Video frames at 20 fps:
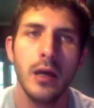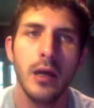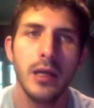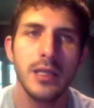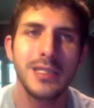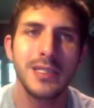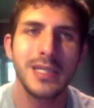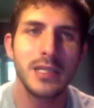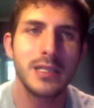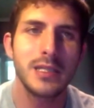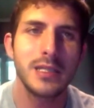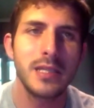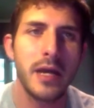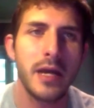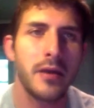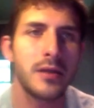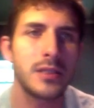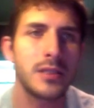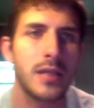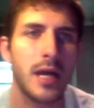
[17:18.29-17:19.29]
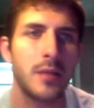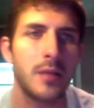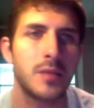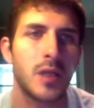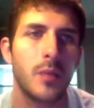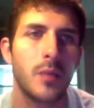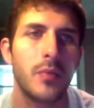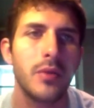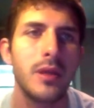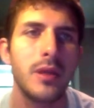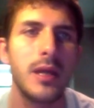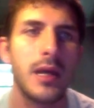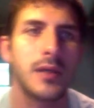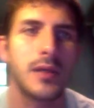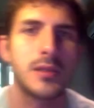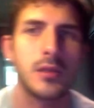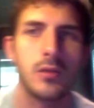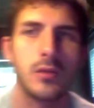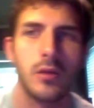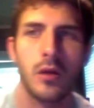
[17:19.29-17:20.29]
He sits down his laptop on the
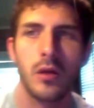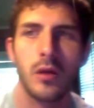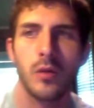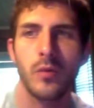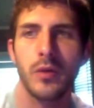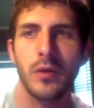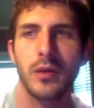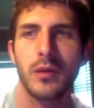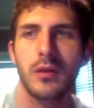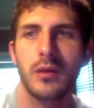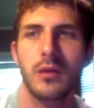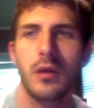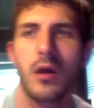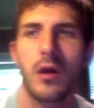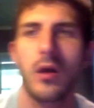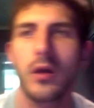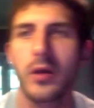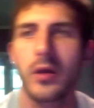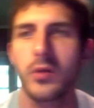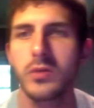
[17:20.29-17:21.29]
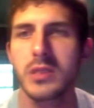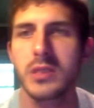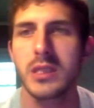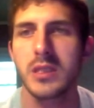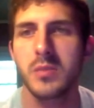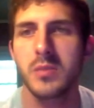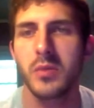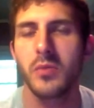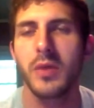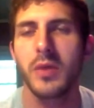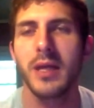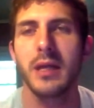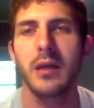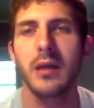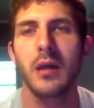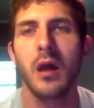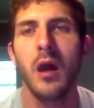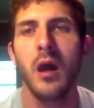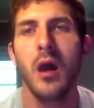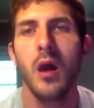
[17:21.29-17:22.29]
desk along with the articles he's been reading.